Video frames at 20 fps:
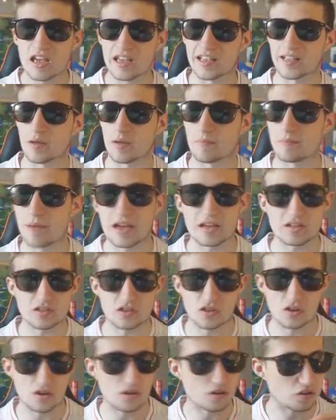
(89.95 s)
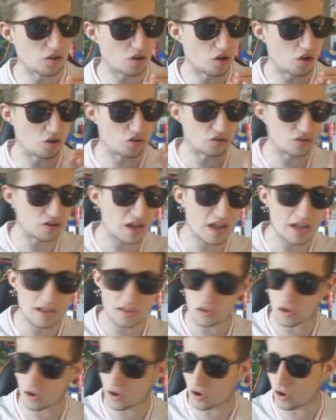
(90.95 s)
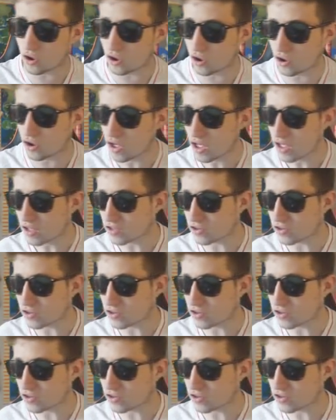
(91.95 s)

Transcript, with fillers: It could be Bateson or Nick or